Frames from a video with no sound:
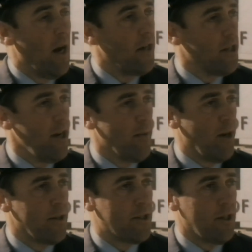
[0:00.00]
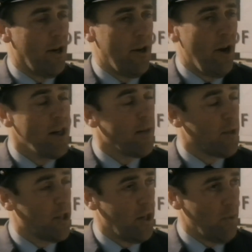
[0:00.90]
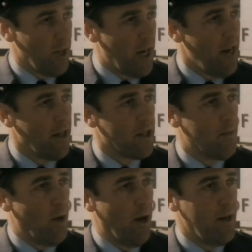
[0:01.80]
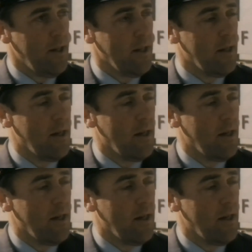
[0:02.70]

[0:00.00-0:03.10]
I'd say about 90% we can explain.